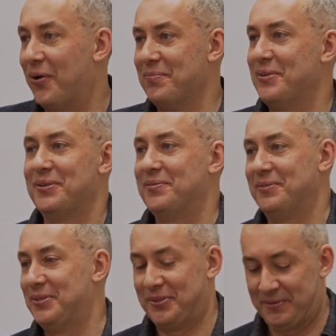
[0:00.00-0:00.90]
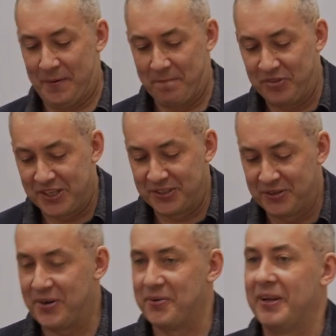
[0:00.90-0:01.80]
palm is,
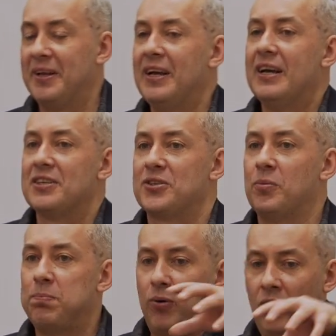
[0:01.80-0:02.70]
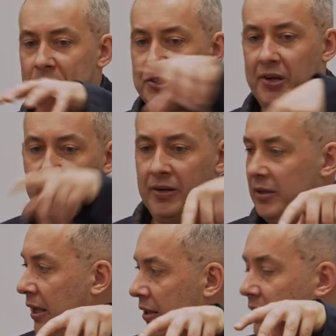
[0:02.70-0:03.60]
doesn't grow. Right? So palm
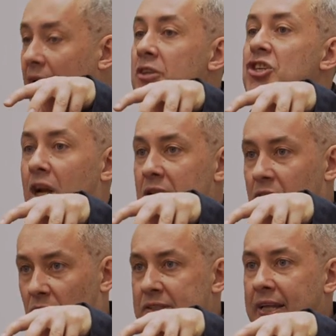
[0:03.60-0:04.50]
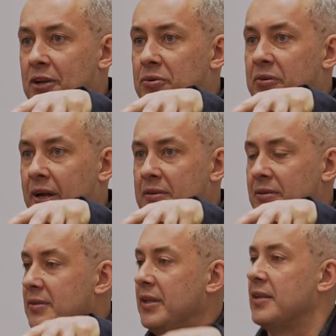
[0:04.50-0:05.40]
circle and then Charles de Gaulle statue, right,
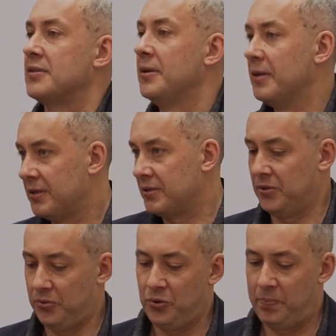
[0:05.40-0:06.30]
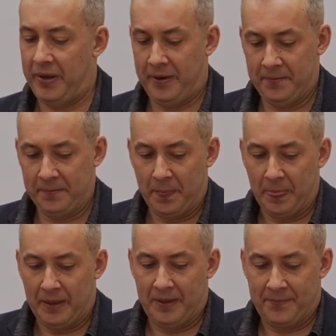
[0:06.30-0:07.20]
stands. So you pay
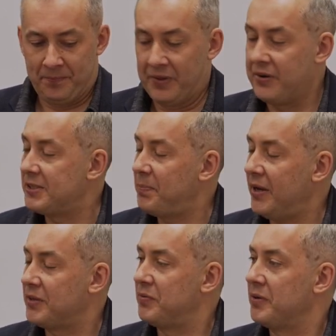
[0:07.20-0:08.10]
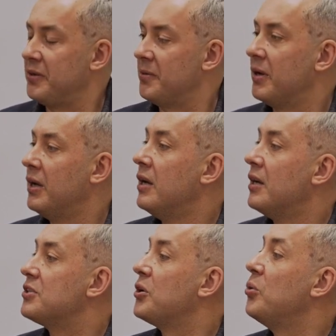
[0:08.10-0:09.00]
respect for him.
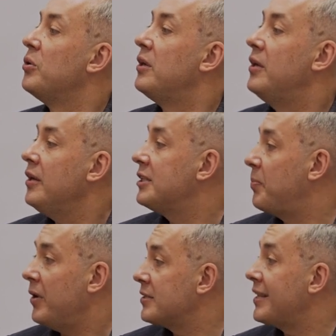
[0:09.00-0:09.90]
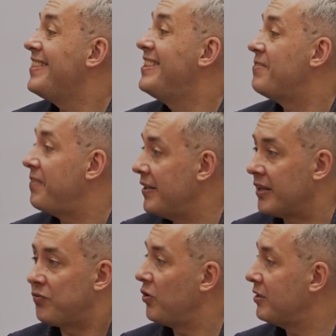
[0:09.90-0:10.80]
So he expressed and
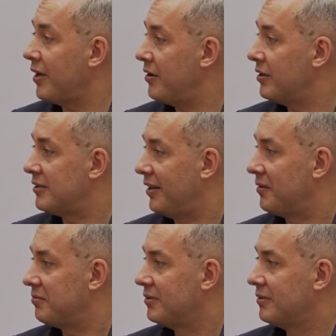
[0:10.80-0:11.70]
defended for entire his life,